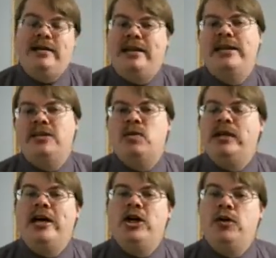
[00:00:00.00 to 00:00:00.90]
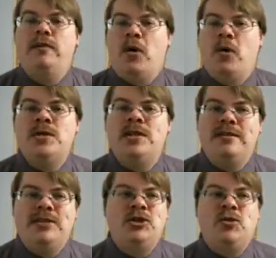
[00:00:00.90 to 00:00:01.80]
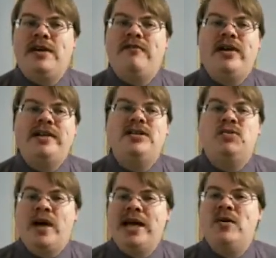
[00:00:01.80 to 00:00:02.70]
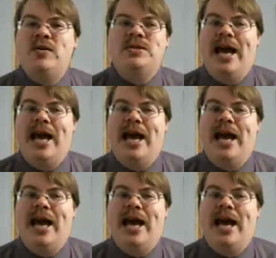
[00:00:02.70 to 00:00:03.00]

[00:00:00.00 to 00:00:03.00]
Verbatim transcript: that he's really a good person that's just trying to fight these raiders